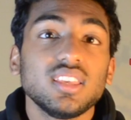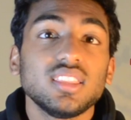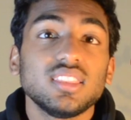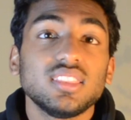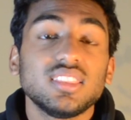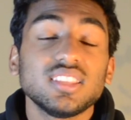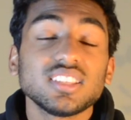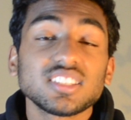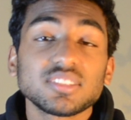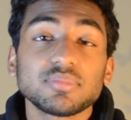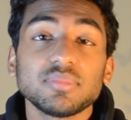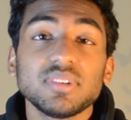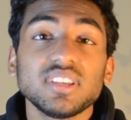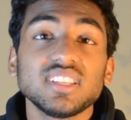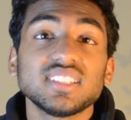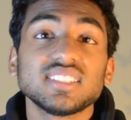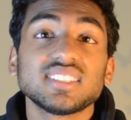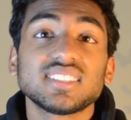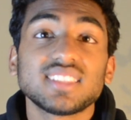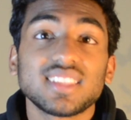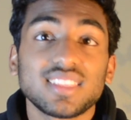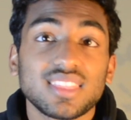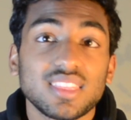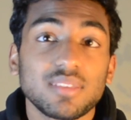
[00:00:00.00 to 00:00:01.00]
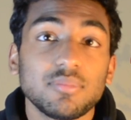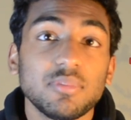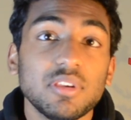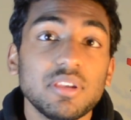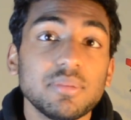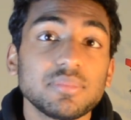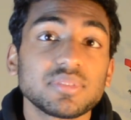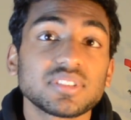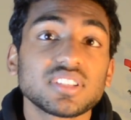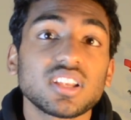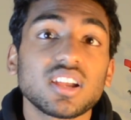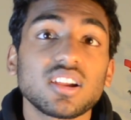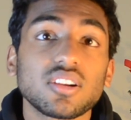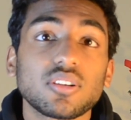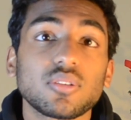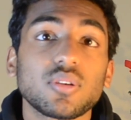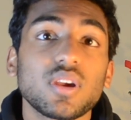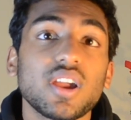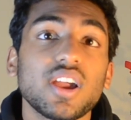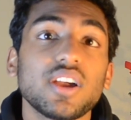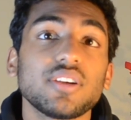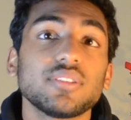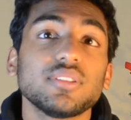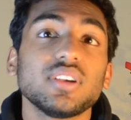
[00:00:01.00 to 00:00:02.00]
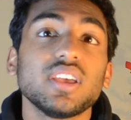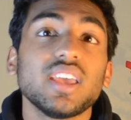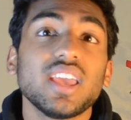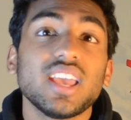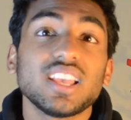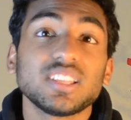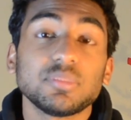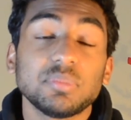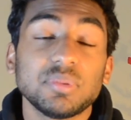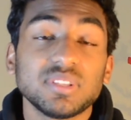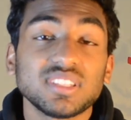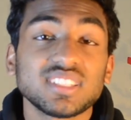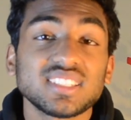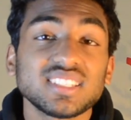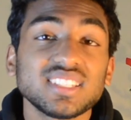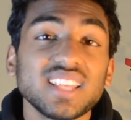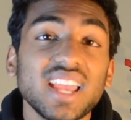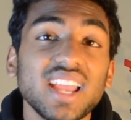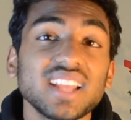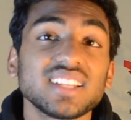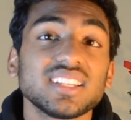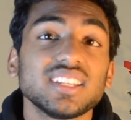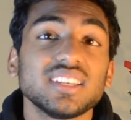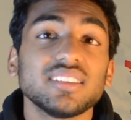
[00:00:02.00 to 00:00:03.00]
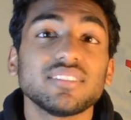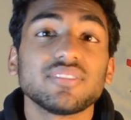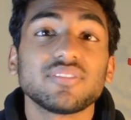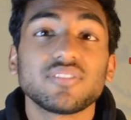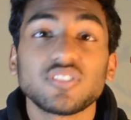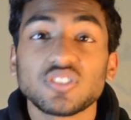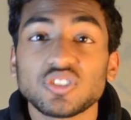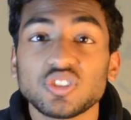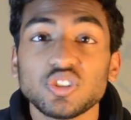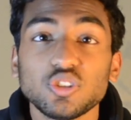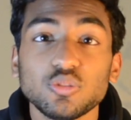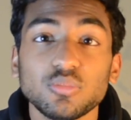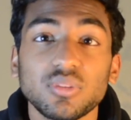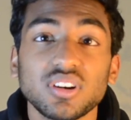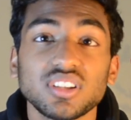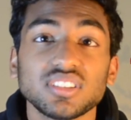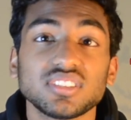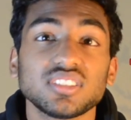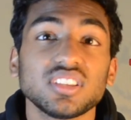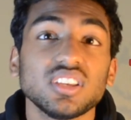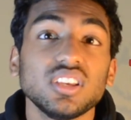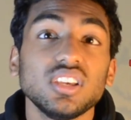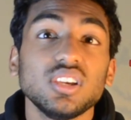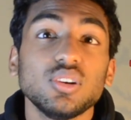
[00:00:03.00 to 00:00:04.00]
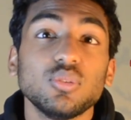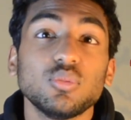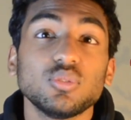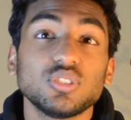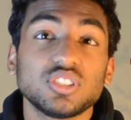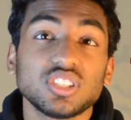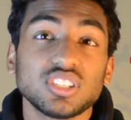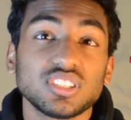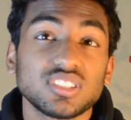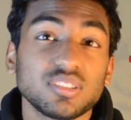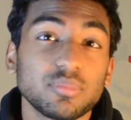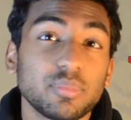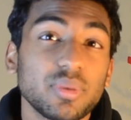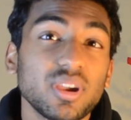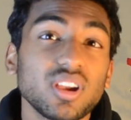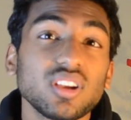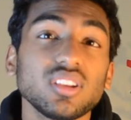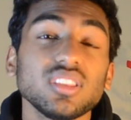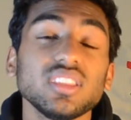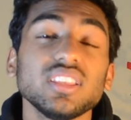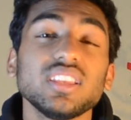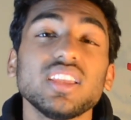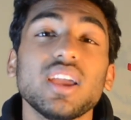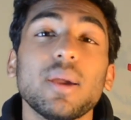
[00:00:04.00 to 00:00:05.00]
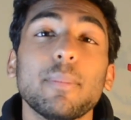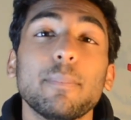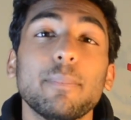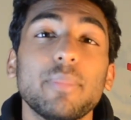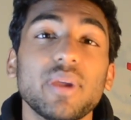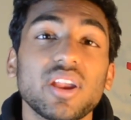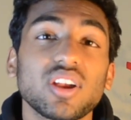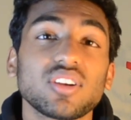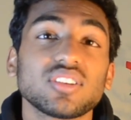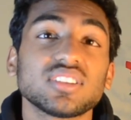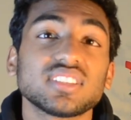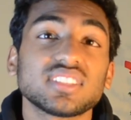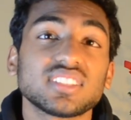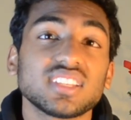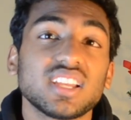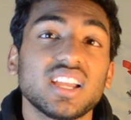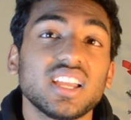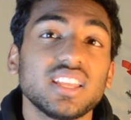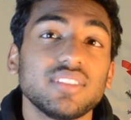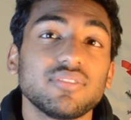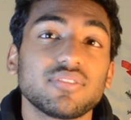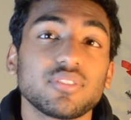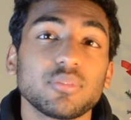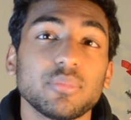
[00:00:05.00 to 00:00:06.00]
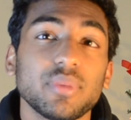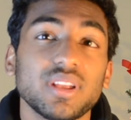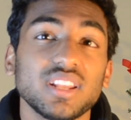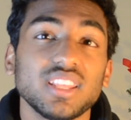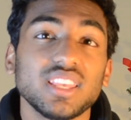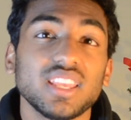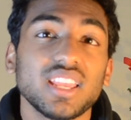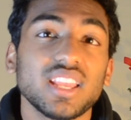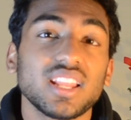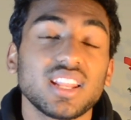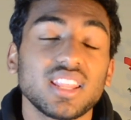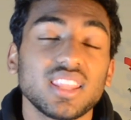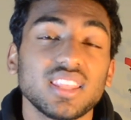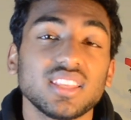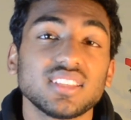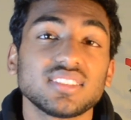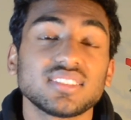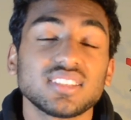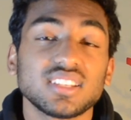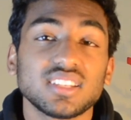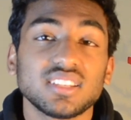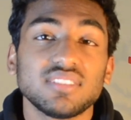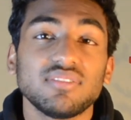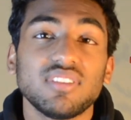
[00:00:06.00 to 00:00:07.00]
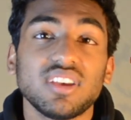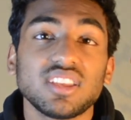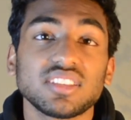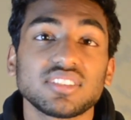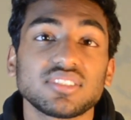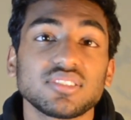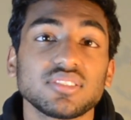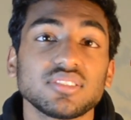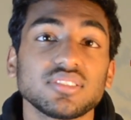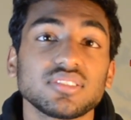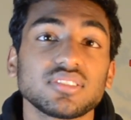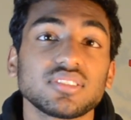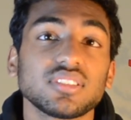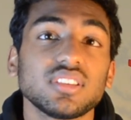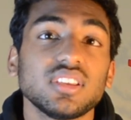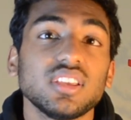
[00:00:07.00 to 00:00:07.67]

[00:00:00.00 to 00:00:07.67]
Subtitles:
This means that the meme stock crowd has been stagnant for 2 months, which is apparently a bearish sign for many analysts and investors.